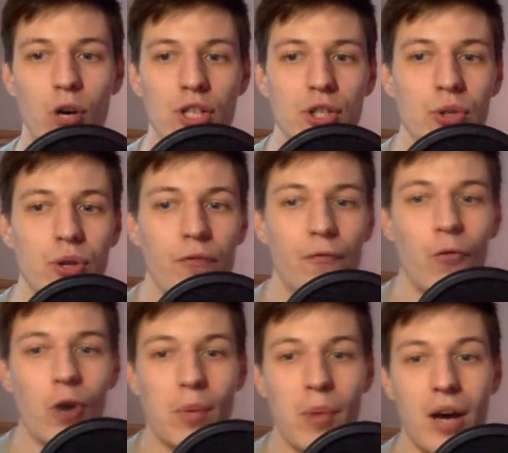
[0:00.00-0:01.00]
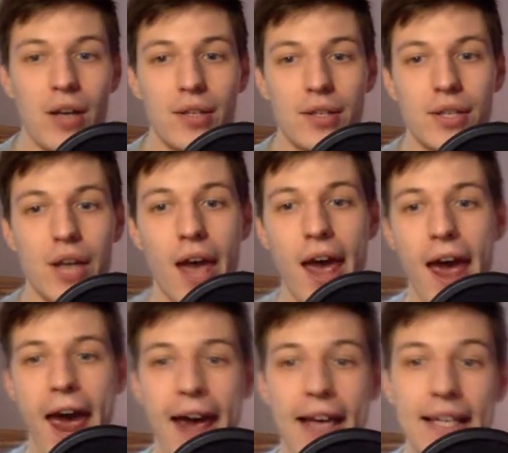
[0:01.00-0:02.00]
Was doing 4 months
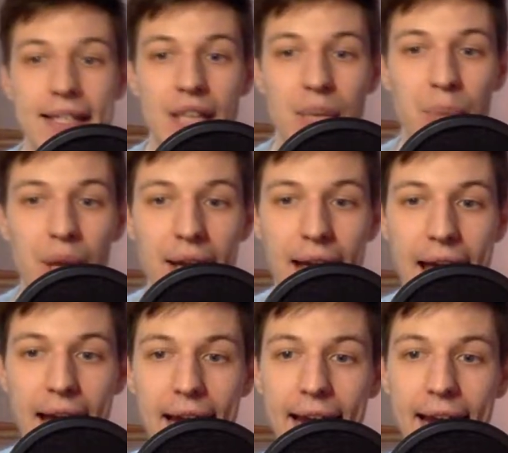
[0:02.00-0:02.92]
handstand, but